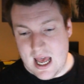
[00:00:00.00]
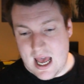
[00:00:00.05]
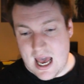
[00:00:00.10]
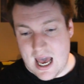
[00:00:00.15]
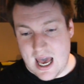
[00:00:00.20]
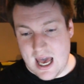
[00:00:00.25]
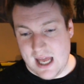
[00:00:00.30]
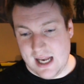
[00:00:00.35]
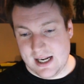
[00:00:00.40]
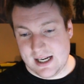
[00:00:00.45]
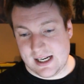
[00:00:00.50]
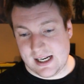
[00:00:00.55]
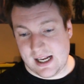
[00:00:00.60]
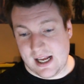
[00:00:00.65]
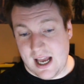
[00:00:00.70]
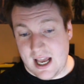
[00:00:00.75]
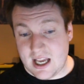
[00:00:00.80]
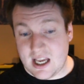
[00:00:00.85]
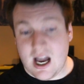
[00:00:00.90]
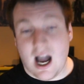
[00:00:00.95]
And
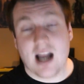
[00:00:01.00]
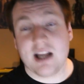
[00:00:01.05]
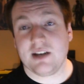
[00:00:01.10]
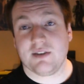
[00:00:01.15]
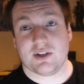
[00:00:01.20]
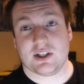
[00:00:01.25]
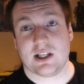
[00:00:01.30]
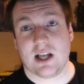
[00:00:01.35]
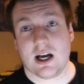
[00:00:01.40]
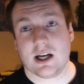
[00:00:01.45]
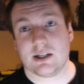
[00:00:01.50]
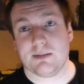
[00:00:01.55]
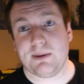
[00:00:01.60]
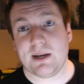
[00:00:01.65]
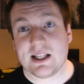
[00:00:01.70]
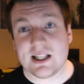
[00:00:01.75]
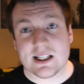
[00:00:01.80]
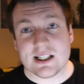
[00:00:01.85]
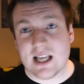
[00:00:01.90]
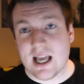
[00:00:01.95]
it kind of sucks, but at
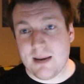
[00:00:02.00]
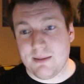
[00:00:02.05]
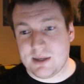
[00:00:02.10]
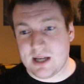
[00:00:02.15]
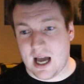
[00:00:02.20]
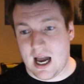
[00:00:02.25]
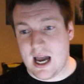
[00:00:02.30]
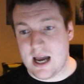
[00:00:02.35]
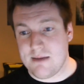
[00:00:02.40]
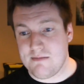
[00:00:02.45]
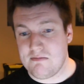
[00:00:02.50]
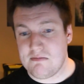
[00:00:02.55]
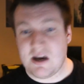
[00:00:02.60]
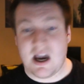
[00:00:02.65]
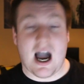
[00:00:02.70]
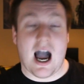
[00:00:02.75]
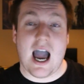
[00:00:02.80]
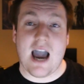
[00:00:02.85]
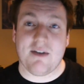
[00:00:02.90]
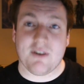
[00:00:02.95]
the same time,
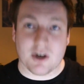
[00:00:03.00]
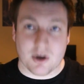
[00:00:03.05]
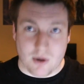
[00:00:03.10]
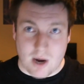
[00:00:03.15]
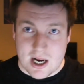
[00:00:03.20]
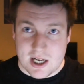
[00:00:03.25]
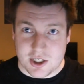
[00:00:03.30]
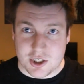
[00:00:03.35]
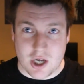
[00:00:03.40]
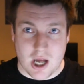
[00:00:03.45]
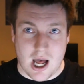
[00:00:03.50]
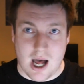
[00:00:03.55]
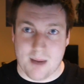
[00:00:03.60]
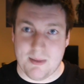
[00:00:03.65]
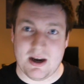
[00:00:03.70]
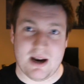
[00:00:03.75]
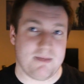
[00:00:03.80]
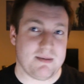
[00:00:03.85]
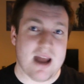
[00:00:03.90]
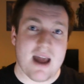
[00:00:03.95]
I have a great job
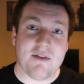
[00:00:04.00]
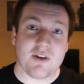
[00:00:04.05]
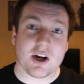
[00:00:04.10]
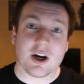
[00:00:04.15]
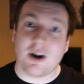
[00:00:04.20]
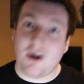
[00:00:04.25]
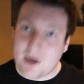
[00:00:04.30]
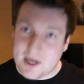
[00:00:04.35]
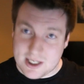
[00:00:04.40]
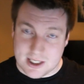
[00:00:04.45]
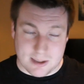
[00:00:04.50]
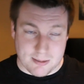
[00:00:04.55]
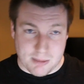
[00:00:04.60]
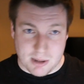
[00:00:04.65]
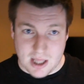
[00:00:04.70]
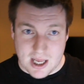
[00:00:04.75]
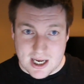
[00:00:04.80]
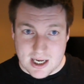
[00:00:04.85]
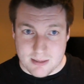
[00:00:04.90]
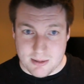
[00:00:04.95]
and I'm never going to
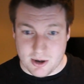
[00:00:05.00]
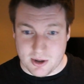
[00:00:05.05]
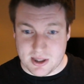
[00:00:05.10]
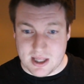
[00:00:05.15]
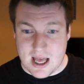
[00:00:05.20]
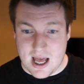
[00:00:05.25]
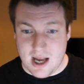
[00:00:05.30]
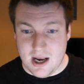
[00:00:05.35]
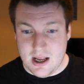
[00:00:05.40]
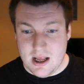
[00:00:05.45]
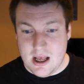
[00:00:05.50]
complain about that.